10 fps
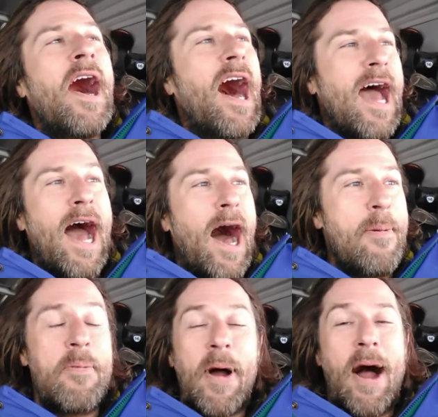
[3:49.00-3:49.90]
I,
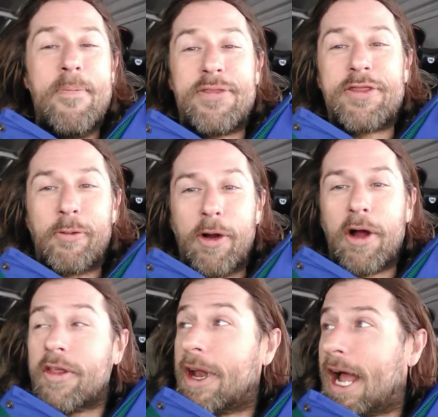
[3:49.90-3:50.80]
I'm, I'm
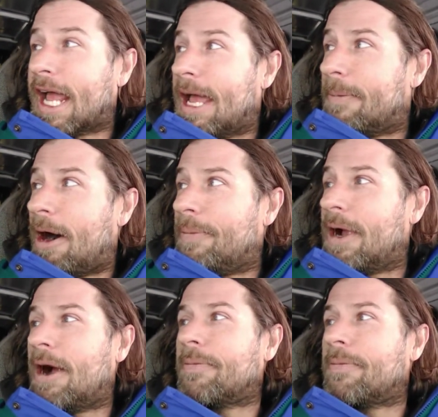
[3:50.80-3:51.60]
thrilled that I came up here.